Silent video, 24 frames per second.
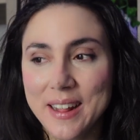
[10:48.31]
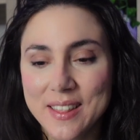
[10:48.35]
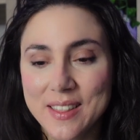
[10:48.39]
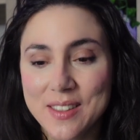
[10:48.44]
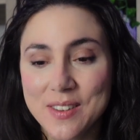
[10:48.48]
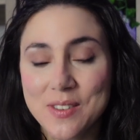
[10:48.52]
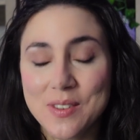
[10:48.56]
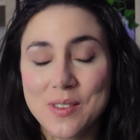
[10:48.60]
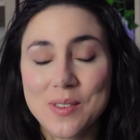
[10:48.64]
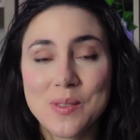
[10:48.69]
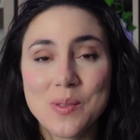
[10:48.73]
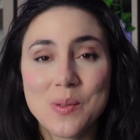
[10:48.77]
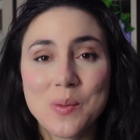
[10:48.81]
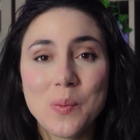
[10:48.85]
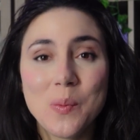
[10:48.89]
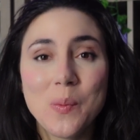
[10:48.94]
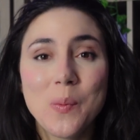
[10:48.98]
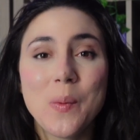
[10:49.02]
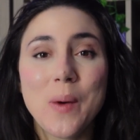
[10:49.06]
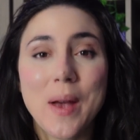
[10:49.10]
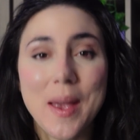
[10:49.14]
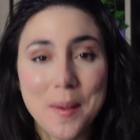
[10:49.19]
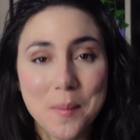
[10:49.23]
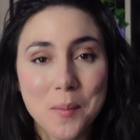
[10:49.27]
this is
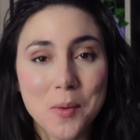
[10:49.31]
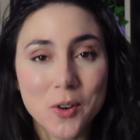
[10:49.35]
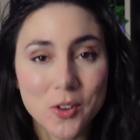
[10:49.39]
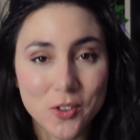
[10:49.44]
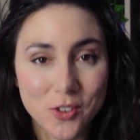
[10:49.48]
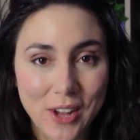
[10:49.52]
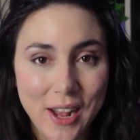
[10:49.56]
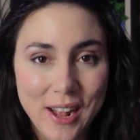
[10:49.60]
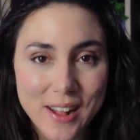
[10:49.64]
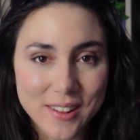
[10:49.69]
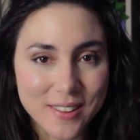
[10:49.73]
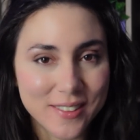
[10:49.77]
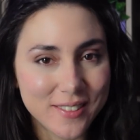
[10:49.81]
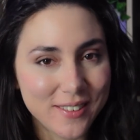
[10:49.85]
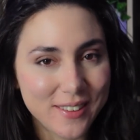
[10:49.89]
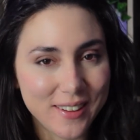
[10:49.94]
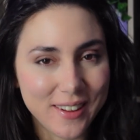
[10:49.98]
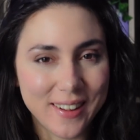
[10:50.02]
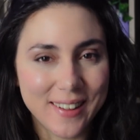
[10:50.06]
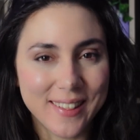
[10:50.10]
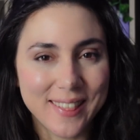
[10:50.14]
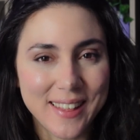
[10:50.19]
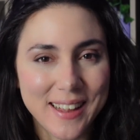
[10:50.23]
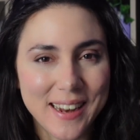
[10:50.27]
way more
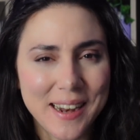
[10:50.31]
challenging